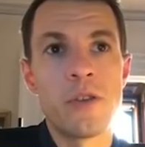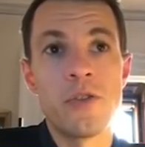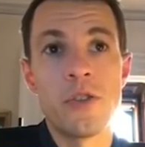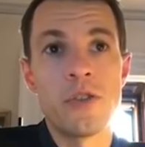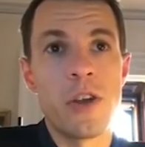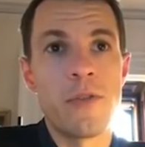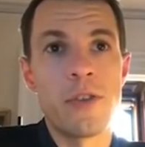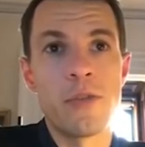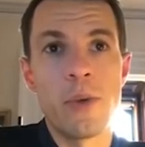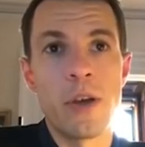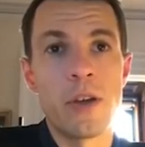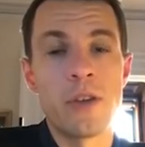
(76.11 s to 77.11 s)
just off these
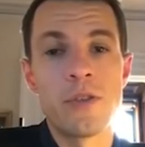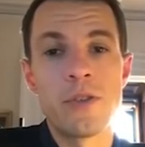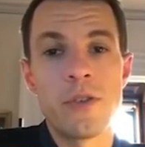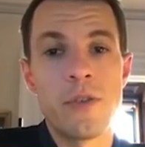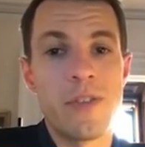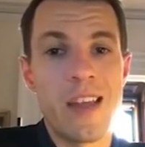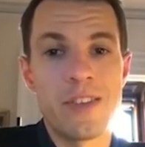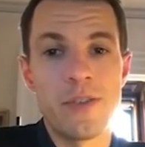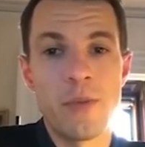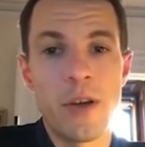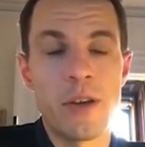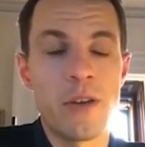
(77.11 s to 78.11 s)
records. That's a
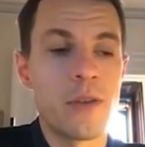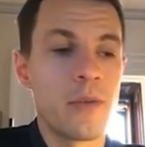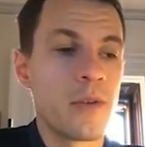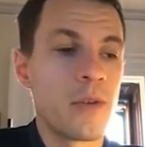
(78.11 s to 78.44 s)
record.